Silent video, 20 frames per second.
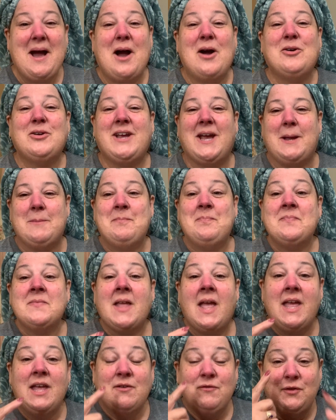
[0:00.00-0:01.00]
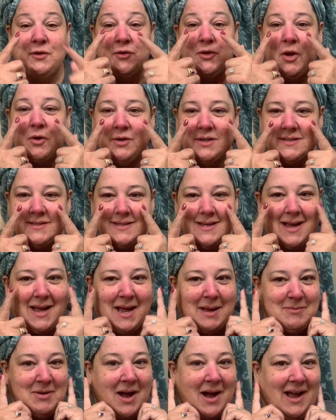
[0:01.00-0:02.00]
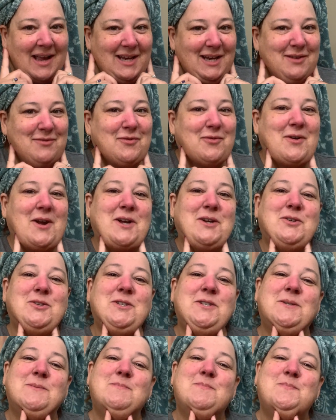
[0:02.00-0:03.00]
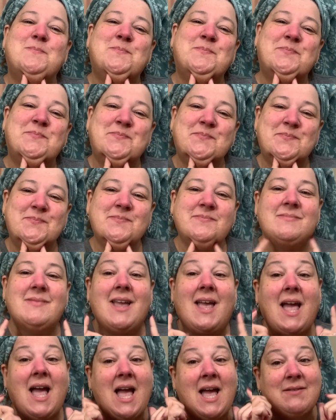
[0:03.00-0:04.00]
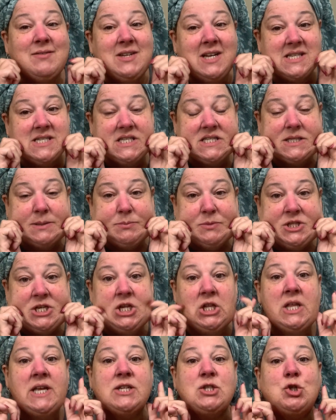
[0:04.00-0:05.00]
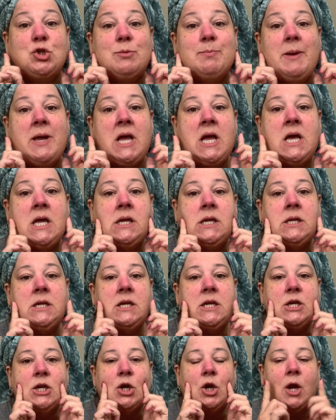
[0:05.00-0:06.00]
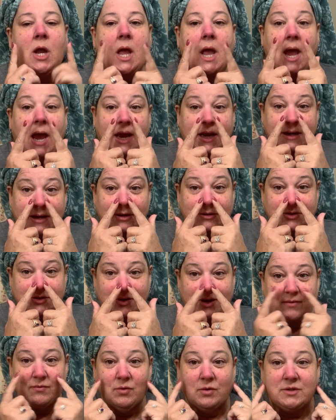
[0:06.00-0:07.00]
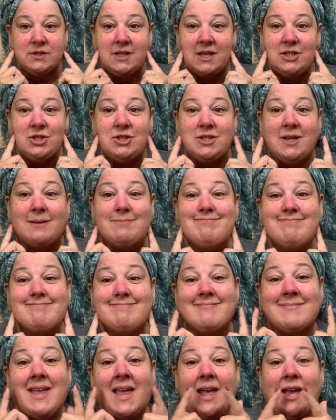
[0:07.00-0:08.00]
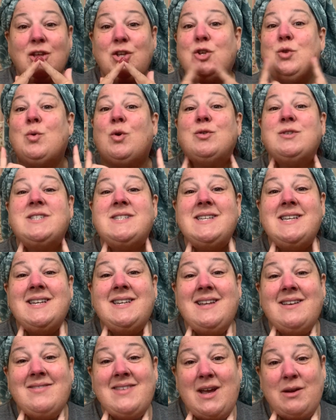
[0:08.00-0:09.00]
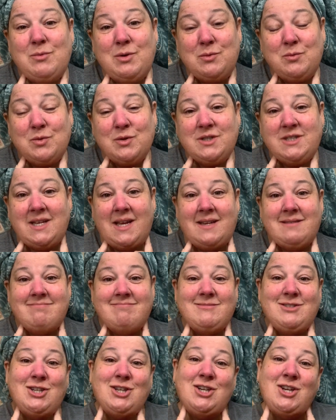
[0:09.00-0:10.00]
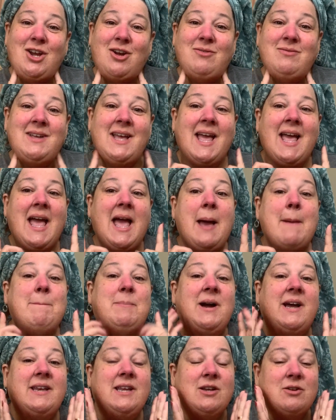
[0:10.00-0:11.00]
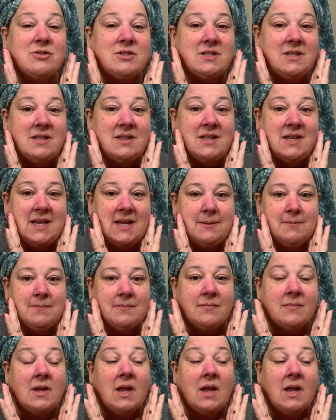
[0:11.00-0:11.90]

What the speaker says: Okay, if you notice, I'm highly freckled. I've got some little extra padding here, and I also have rosacea. You won't see any of that when we're done, you know? But here's the thing.